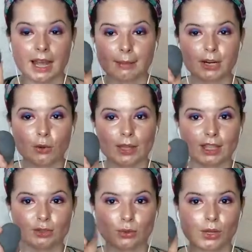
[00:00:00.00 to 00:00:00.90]
I'm gonna go wet
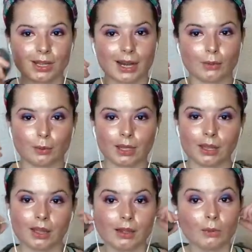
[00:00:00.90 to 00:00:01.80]
this real quick, and I will be
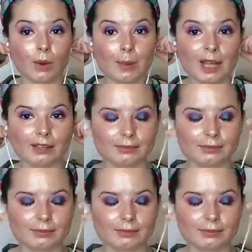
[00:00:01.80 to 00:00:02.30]
right back.